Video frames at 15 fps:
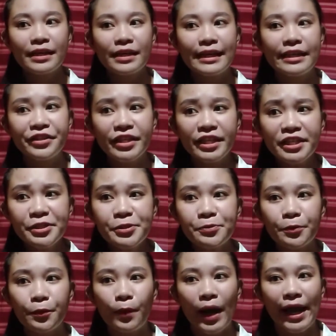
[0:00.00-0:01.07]
In this
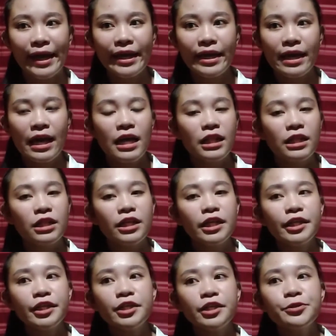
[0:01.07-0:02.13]
way,
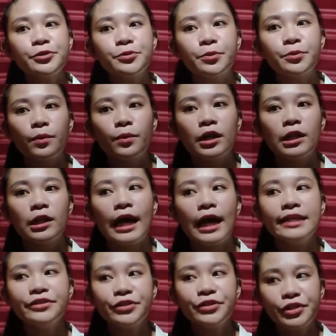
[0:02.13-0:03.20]
learners will
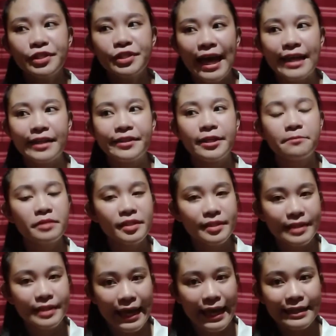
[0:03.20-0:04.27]
understand the
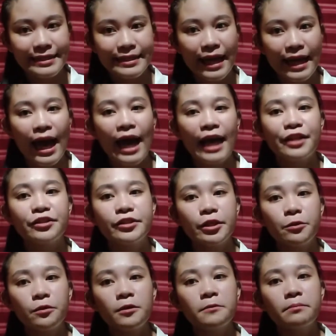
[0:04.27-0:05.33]
mistakes and they
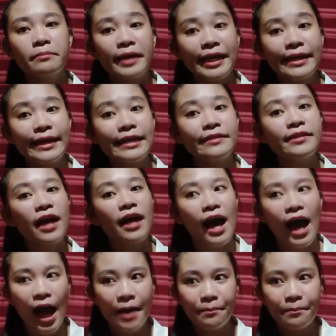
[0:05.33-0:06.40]
will make it a
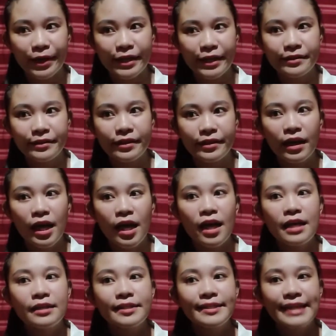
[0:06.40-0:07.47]
habit
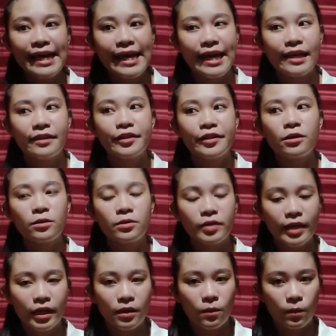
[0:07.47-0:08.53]
saying the
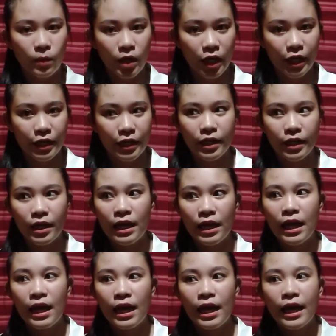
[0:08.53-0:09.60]
correct word.
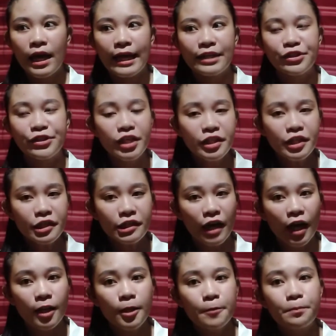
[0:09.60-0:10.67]
In
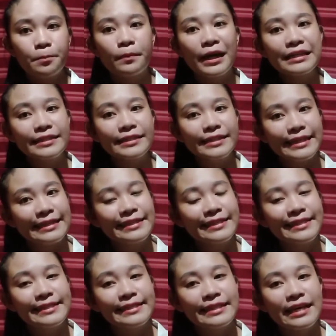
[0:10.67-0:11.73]
general,
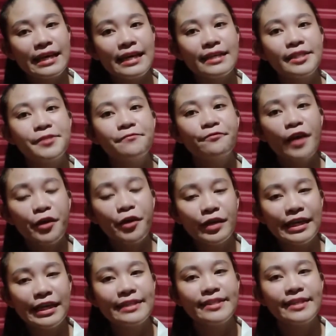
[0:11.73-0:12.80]
practice is
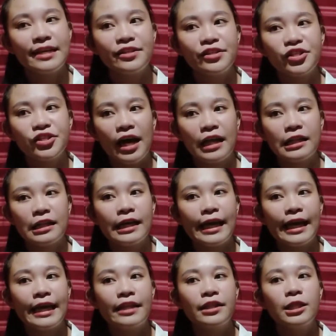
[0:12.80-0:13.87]
very essential
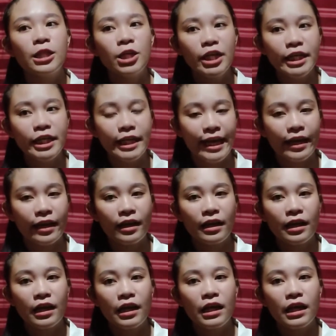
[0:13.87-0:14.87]
in learning